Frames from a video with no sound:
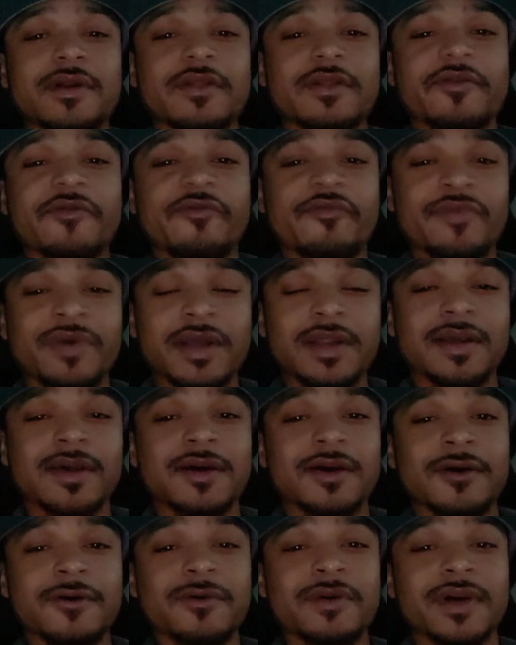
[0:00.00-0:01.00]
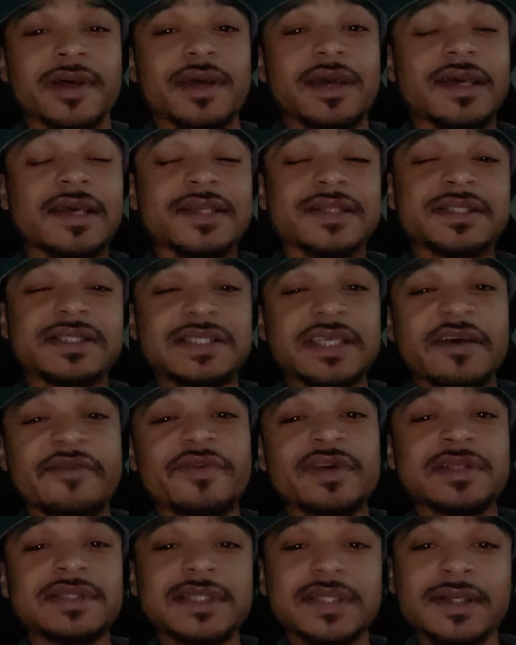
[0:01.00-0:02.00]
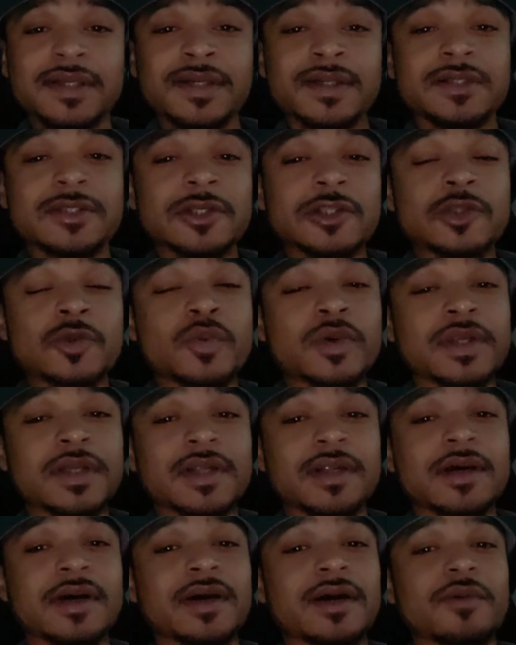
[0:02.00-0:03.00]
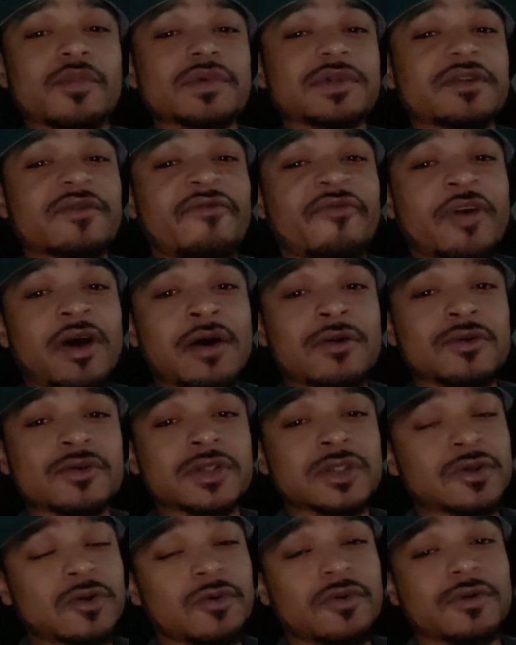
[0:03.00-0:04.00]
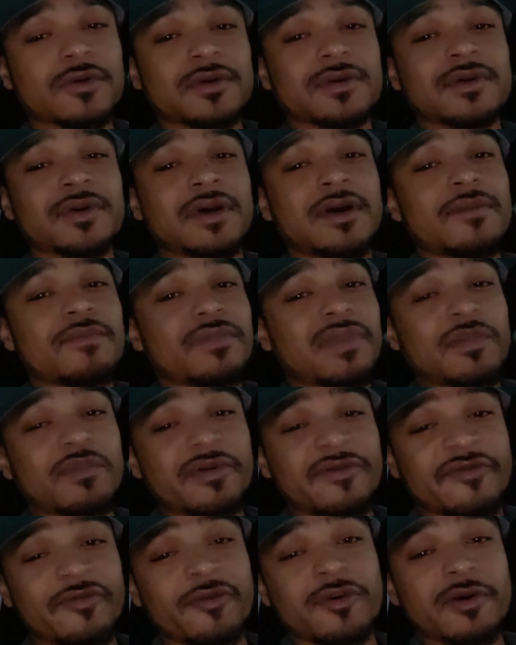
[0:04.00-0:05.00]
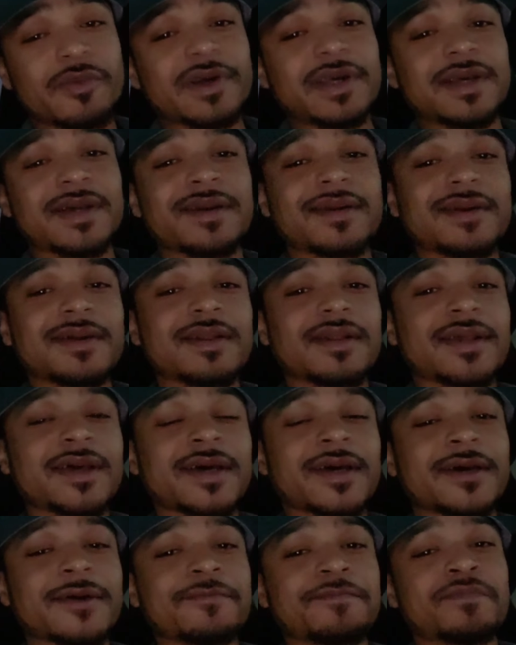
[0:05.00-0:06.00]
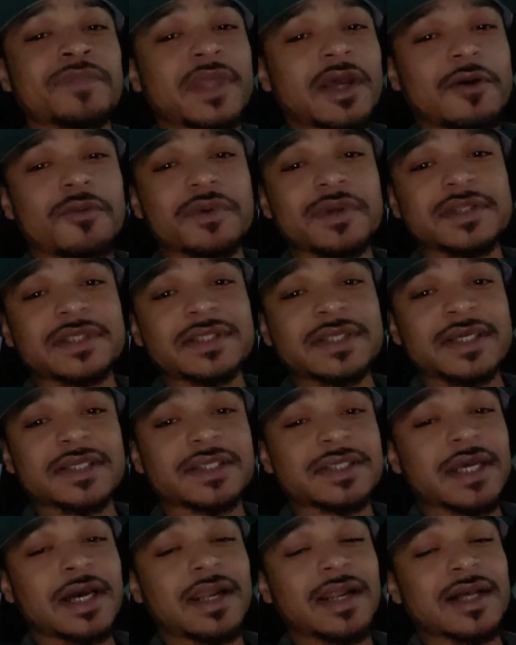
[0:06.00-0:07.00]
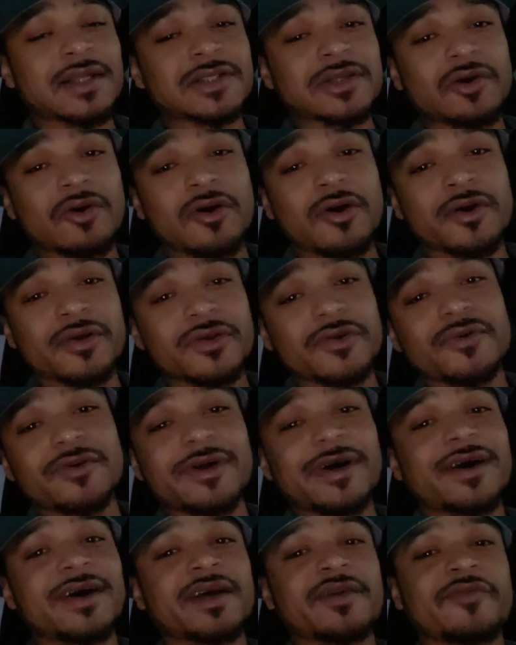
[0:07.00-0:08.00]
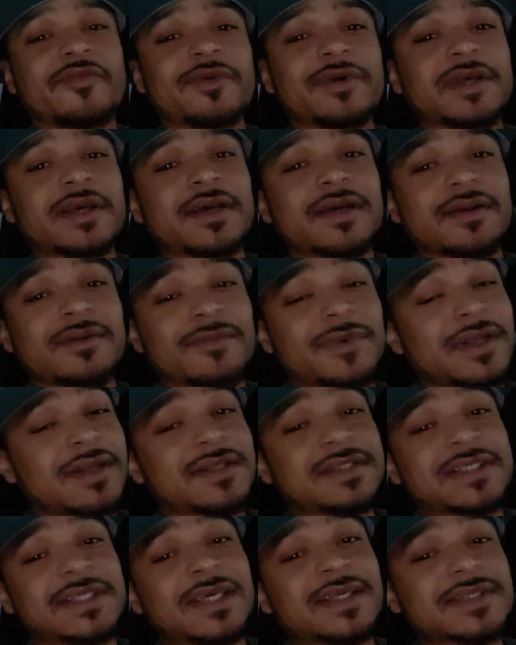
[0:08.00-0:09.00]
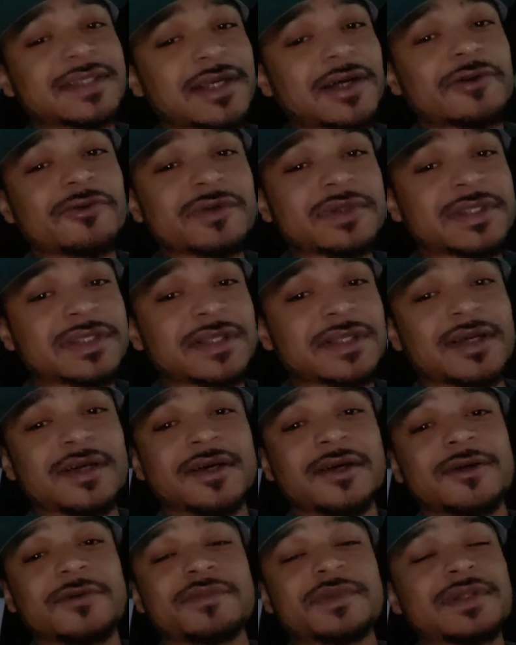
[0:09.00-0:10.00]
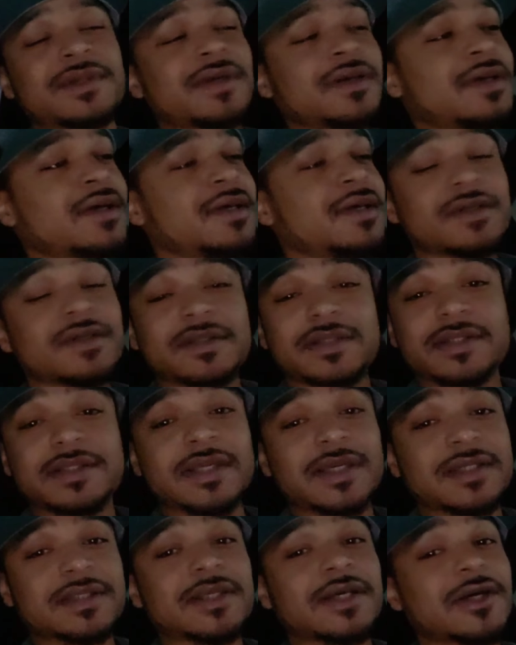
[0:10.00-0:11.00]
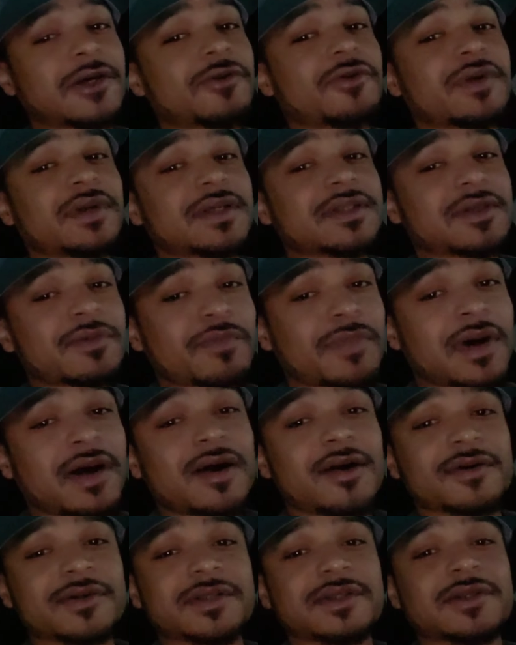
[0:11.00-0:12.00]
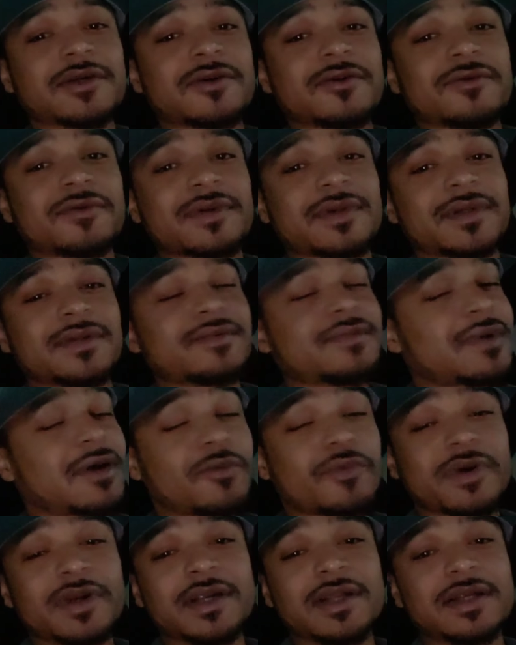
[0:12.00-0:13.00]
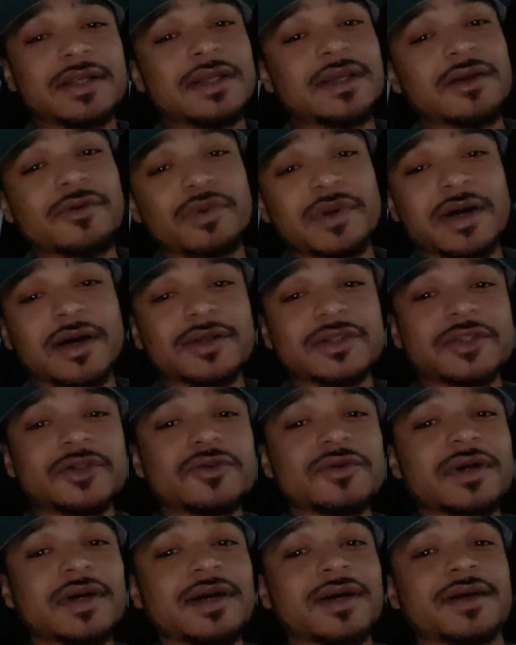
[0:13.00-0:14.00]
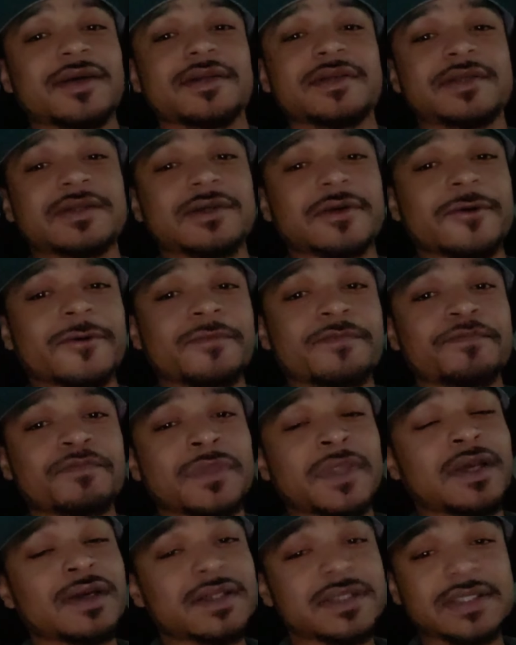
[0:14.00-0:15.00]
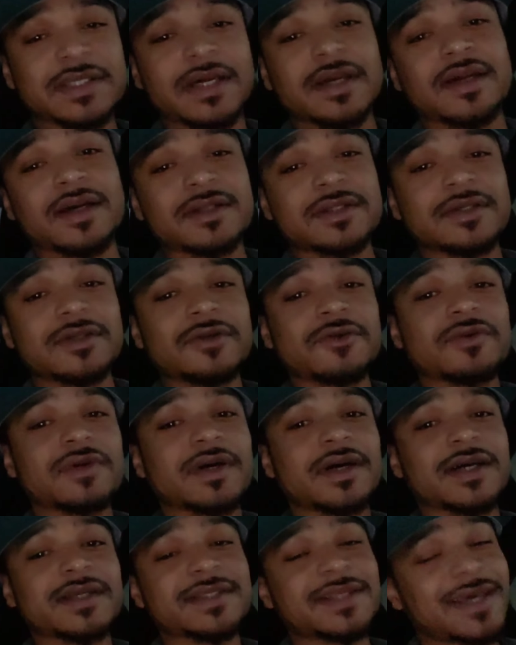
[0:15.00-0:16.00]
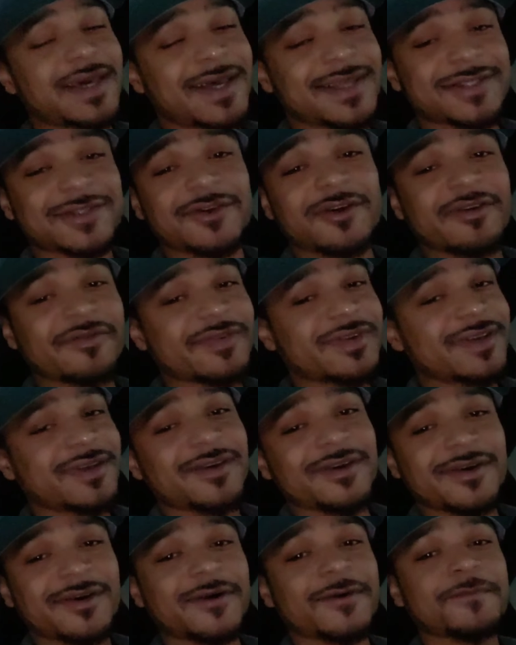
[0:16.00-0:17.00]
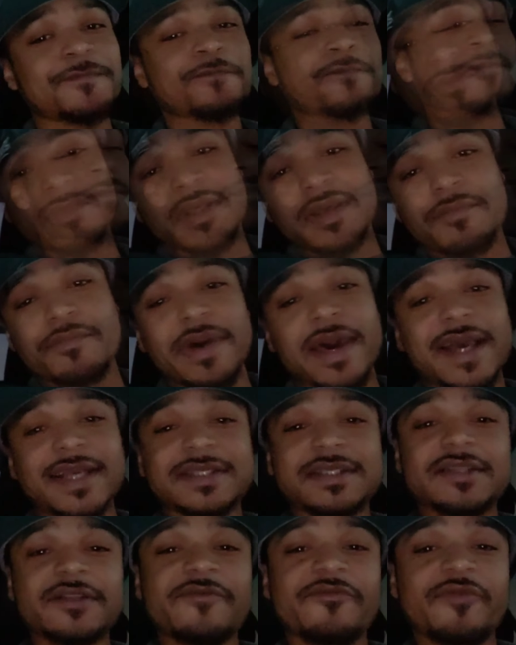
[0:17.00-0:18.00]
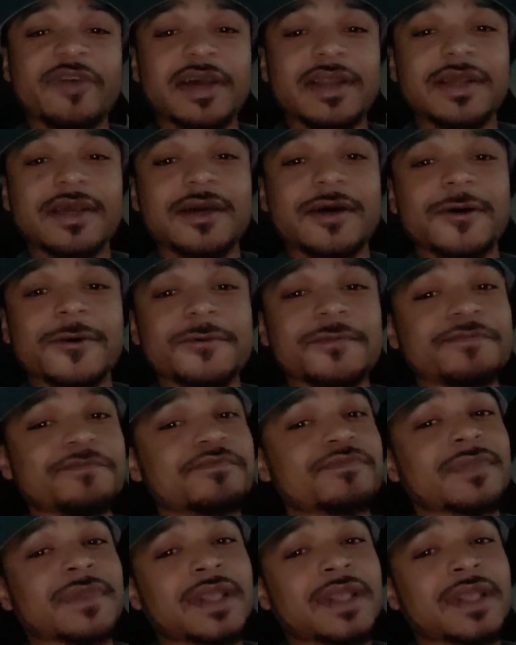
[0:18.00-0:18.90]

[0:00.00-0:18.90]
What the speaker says: another video. And 17-29 was the final score. But before we get into that, I want to say shout out to all you guys for getting me to 600 subs. 600 is a milestone, and I wouldn't have did it without you guys. So shout out to you guys. Hats off to y'all. Back to the video.